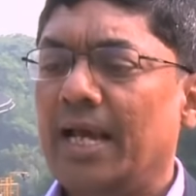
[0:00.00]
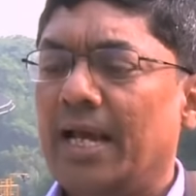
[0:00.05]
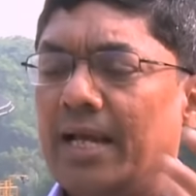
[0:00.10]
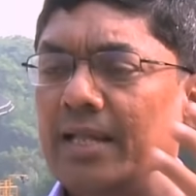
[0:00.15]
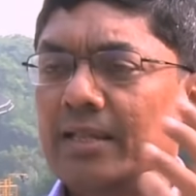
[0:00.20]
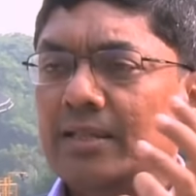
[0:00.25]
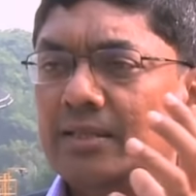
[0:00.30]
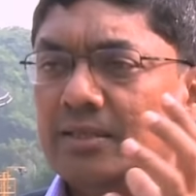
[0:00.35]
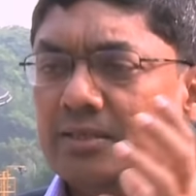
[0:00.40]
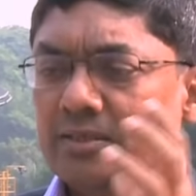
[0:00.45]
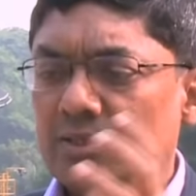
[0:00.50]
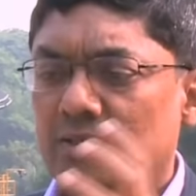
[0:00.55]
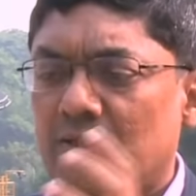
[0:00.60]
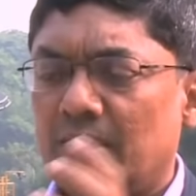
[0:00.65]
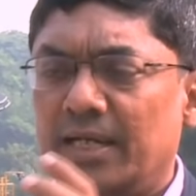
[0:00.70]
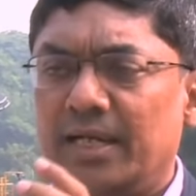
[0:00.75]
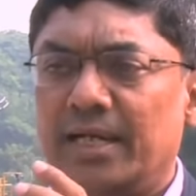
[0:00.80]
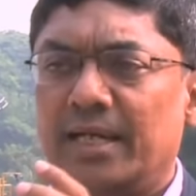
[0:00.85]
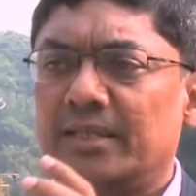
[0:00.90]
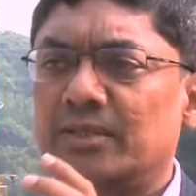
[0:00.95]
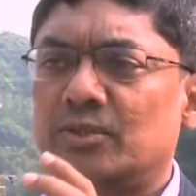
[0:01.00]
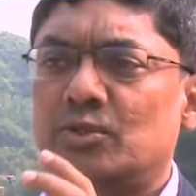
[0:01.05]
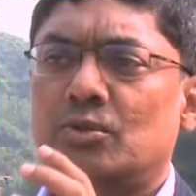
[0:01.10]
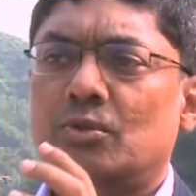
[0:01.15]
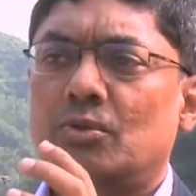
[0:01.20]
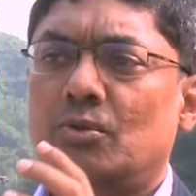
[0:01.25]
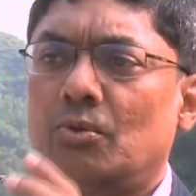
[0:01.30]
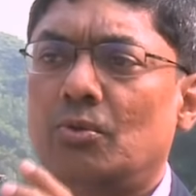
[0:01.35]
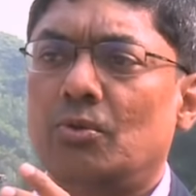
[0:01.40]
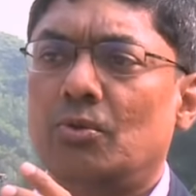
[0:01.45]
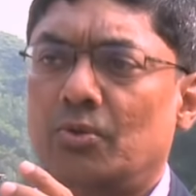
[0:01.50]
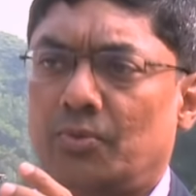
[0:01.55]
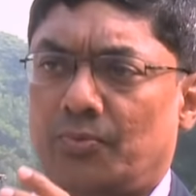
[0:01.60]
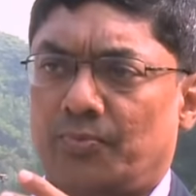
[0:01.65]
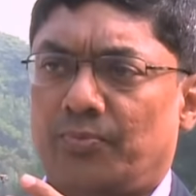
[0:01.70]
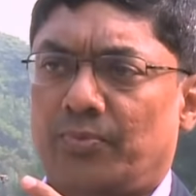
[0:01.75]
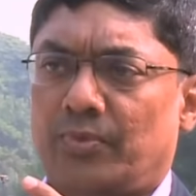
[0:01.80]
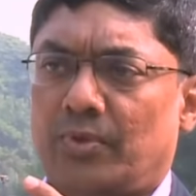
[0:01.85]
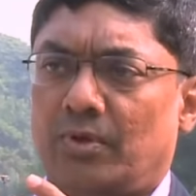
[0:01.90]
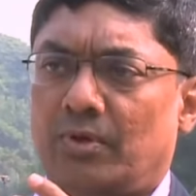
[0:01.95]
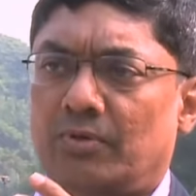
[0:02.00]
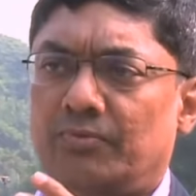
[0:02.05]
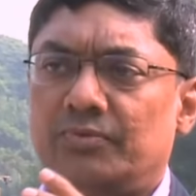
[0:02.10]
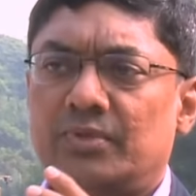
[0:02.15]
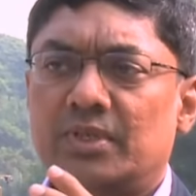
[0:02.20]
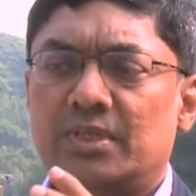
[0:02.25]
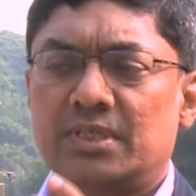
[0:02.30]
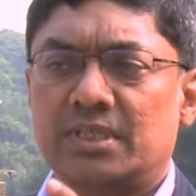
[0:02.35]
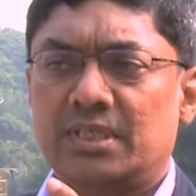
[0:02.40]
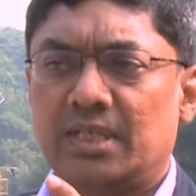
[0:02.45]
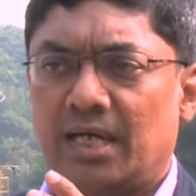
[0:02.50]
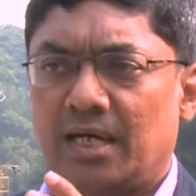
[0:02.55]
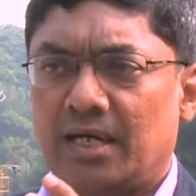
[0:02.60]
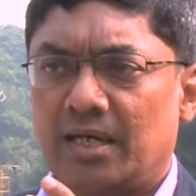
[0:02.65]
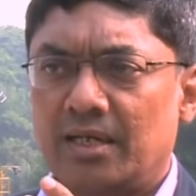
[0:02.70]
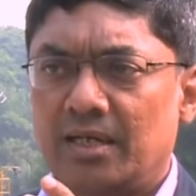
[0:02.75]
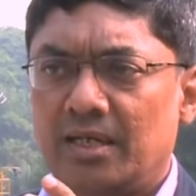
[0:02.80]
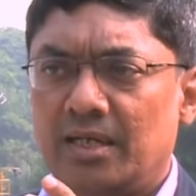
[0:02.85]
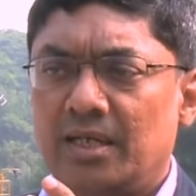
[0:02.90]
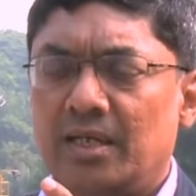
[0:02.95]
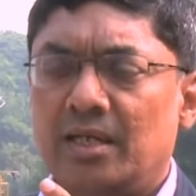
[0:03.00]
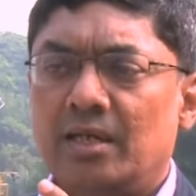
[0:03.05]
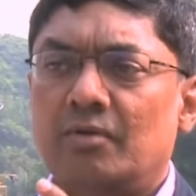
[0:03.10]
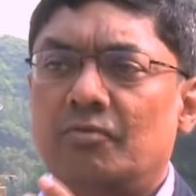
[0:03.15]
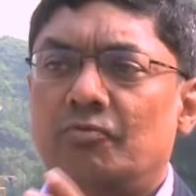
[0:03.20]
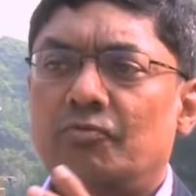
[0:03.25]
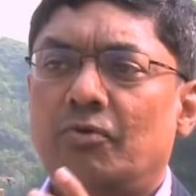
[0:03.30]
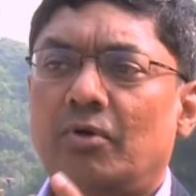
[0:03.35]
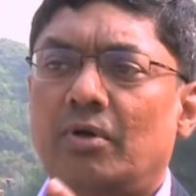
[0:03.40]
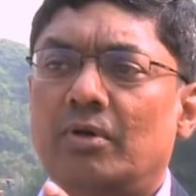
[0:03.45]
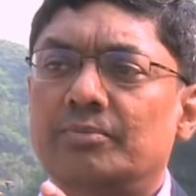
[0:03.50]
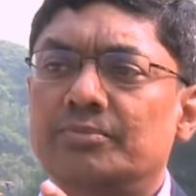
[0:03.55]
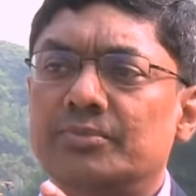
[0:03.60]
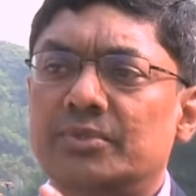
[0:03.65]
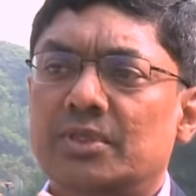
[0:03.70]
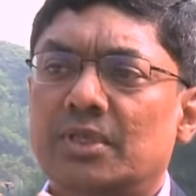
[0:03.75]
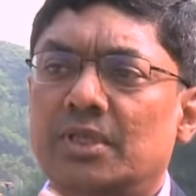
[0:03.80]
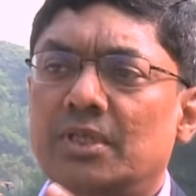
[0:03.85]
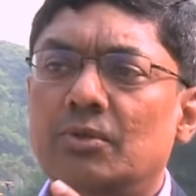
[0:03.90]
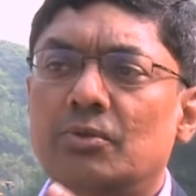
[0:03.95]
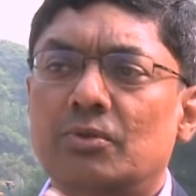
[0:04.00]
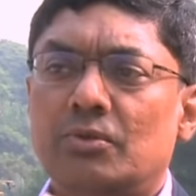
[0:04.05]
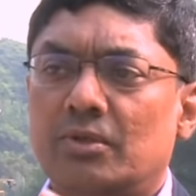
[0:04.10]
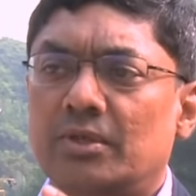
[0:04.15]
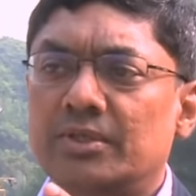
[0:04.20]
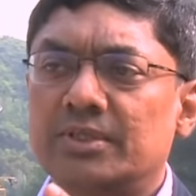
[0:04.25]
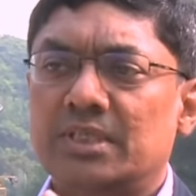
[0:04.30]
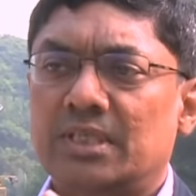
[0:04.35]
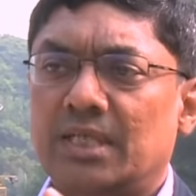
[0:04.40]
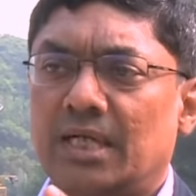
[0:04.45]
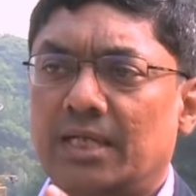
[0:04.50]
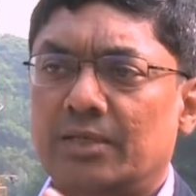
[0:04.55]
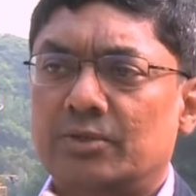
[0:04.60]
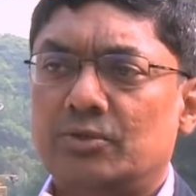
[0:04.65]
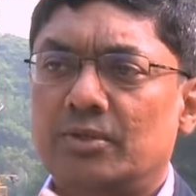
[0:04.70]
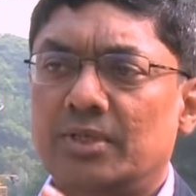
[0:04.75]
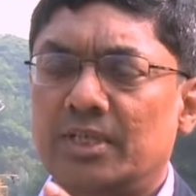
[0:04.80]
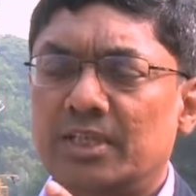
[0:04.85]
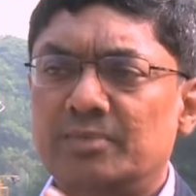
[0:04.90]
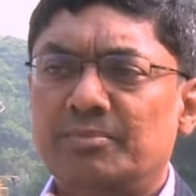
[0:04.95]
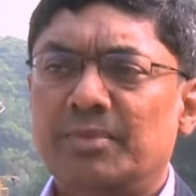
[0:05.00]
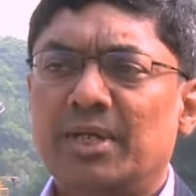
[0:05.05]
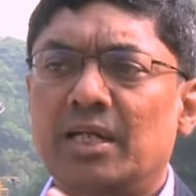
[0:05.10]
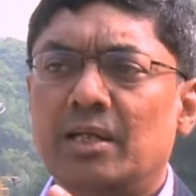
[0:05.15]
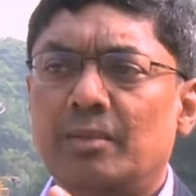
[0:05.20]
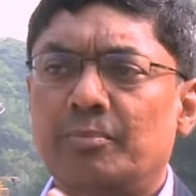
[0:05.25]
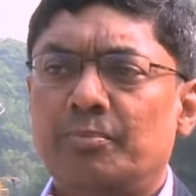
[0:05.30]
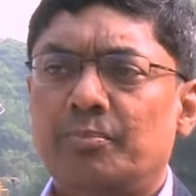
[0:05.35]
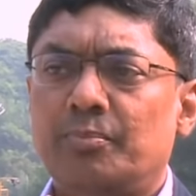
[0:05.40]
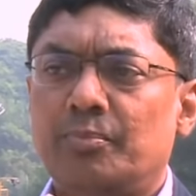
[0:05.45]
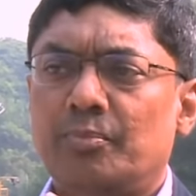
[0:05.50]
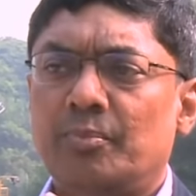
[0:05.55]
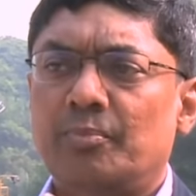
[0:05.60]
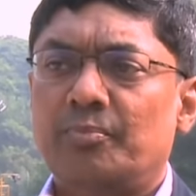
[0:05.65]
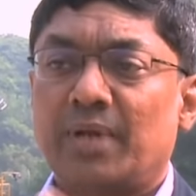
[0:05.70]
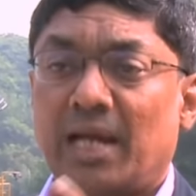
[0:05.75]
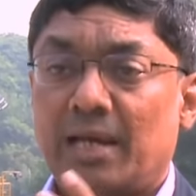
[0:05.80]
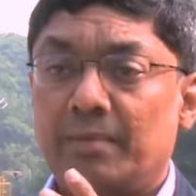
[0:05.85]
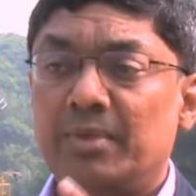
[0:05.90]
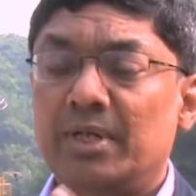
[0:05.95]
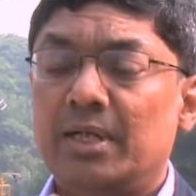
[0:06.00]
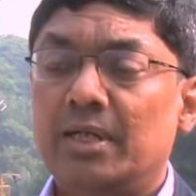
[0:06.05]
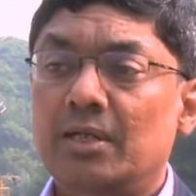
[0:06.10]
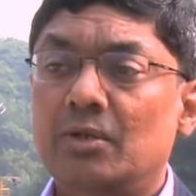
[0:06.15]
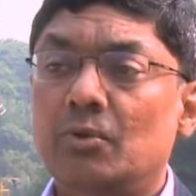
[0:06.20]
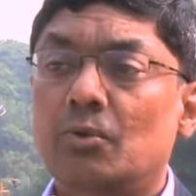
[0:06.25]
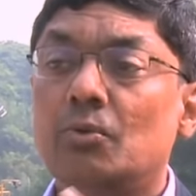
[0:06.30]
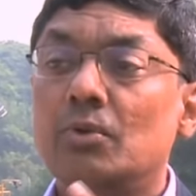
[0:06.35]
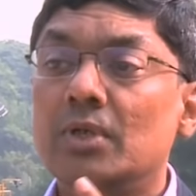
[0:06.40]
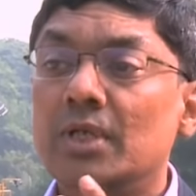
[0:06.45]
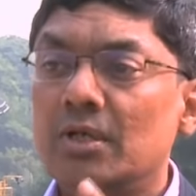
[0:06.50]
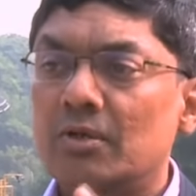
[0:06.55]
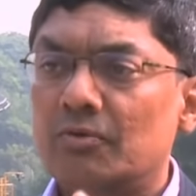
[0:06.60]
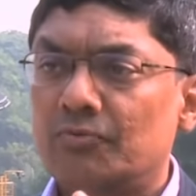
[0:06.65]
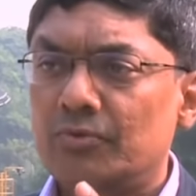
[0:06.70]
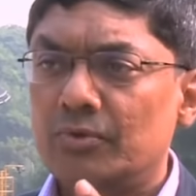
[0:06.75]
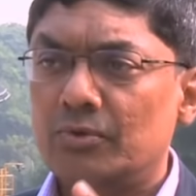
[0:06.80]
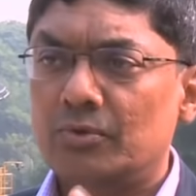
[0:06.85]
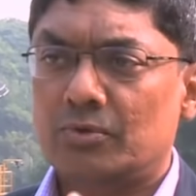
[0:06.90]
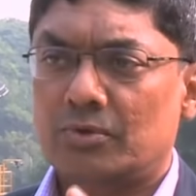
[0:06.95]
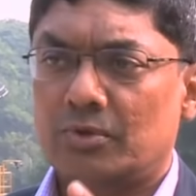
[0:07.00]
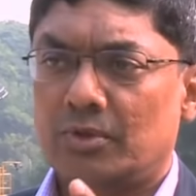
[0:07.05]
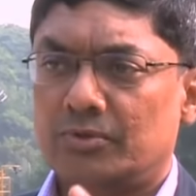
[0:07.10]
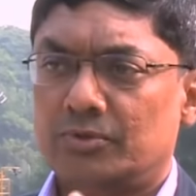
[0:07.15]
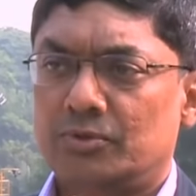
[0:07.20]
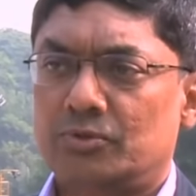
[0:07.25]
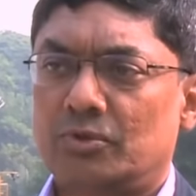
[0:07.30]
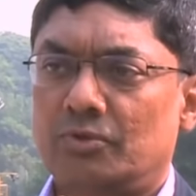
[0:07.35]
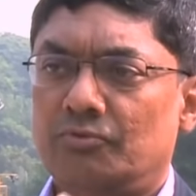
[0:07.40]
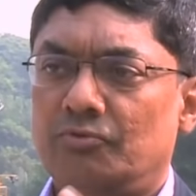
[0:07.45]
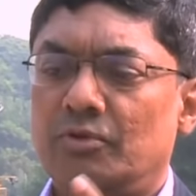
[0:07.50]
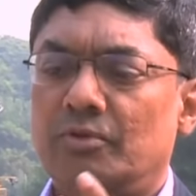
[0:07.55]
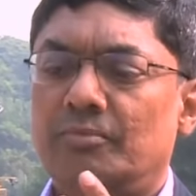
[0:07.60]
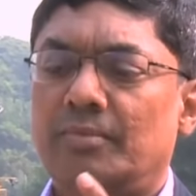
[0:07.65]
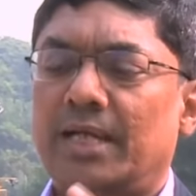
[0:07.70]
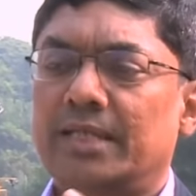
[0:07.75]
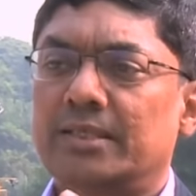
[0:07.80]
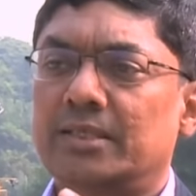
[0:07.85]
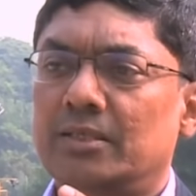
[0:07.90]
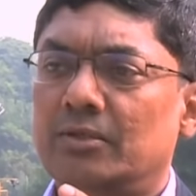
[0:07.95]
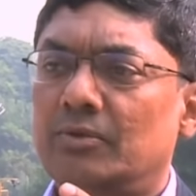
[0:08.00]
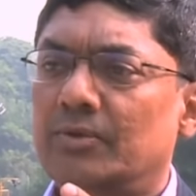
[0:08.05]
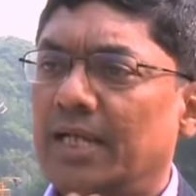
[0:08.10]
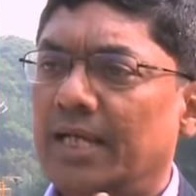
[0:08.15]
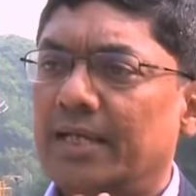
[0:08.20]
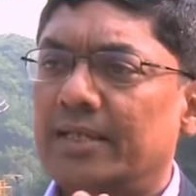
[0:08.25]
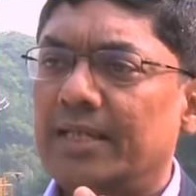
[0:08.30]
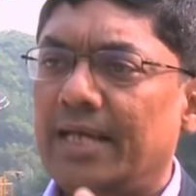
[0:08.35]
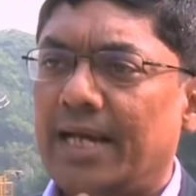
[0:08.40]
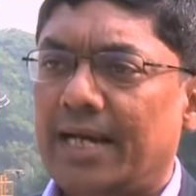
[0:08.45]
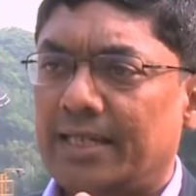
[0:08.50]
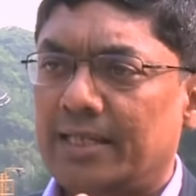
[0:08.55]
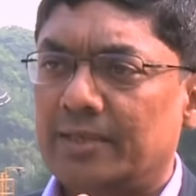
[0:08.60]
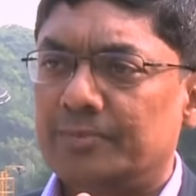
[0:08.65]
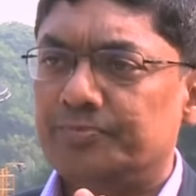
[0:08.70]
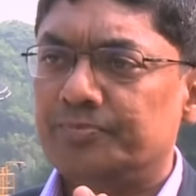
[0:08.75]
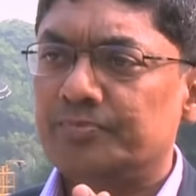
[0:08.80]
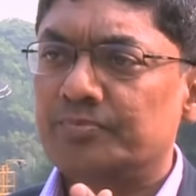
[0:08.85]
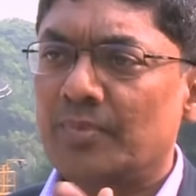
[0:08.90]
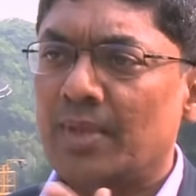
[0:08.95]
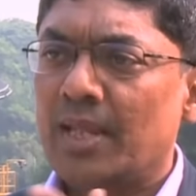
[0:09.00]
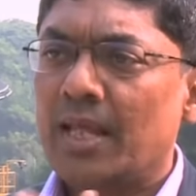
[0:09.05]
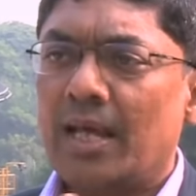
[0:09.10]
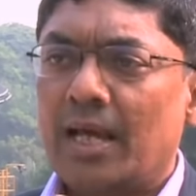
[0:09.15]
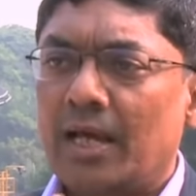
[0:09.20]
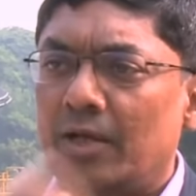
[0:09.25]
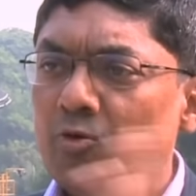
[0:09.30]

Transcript: And this condensed core of the star forms a neutron star. So, it is made up primarily only of neutrons. So if okay. you imagine you take the atom ah.